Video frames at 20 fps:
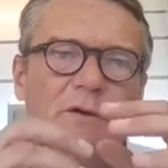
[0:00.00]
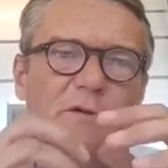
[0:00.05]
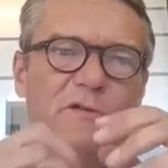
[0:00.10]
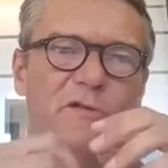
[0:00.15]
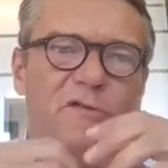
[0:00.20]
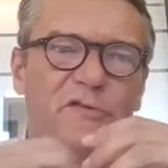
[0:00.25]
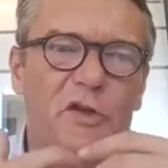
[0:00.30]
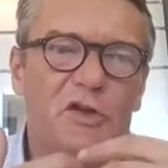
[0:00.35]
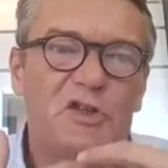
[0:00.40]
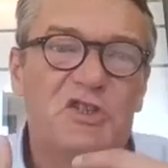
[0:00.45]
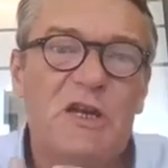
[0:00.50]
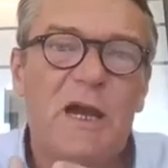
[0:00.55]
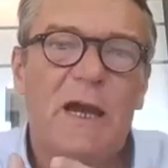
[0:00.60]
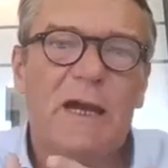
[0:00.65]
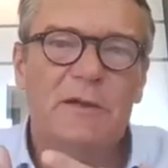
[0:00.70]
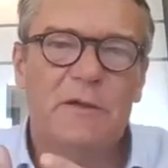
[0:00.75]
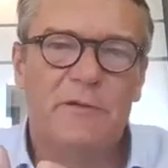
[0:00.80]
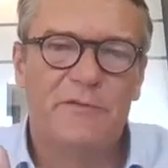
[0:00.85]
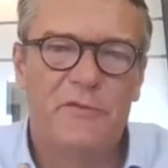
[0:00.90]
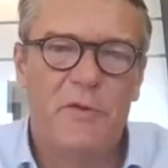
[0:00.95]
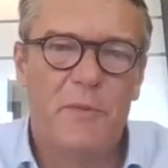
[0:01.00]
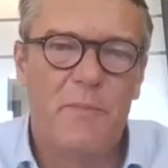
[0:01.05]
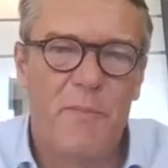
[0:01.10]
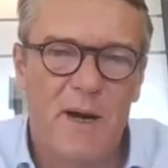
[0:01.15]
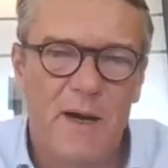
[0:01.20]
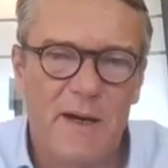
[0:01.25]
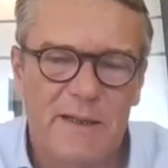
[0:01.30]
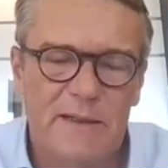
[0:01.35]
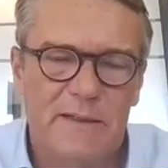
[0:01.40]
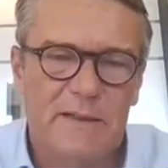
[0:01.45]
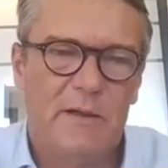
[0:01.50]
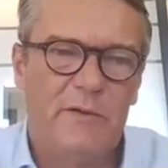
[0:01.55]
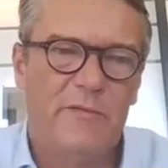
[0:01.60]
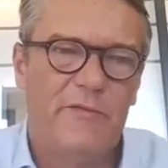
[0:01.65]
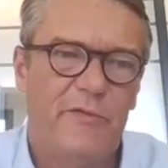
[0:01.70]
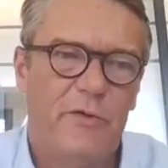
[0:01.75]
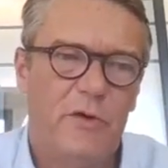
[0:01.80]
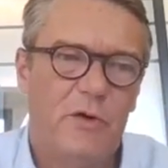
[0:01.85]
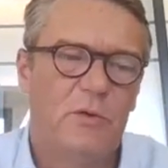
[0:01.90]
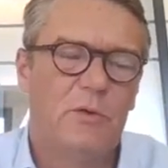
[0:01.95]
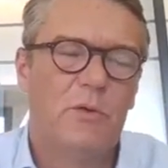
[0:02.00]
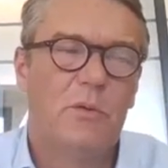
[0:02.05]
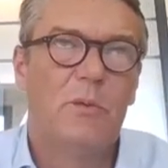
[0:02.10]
such kind of remarketing flow?